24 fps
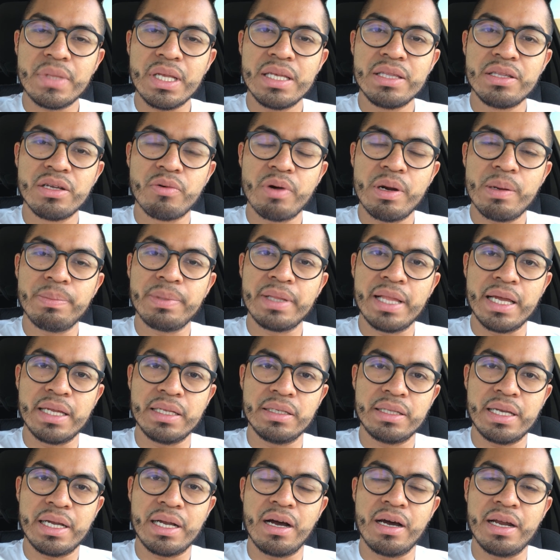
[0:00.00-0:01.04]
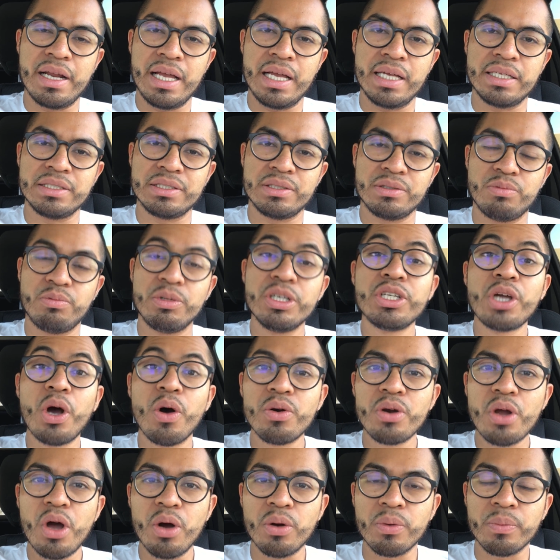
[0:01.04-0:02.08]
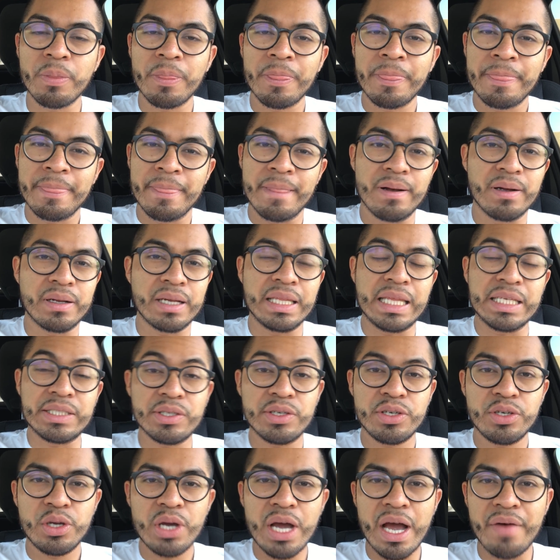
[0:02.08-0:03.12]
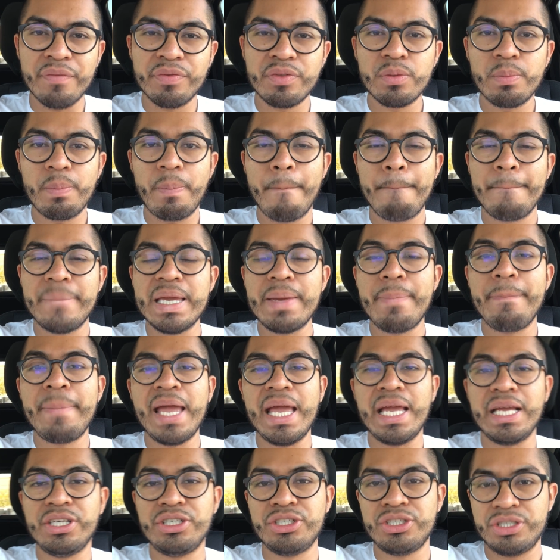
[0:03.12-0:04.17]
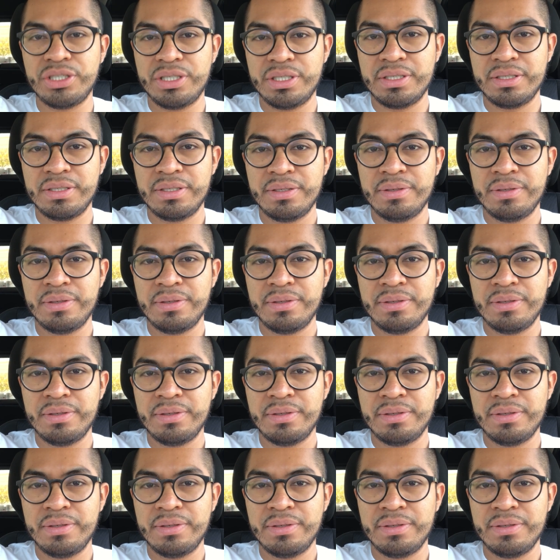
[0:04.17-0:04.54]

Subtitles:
In the great plan that God has. We don't know, okay? That's why you have to be patient.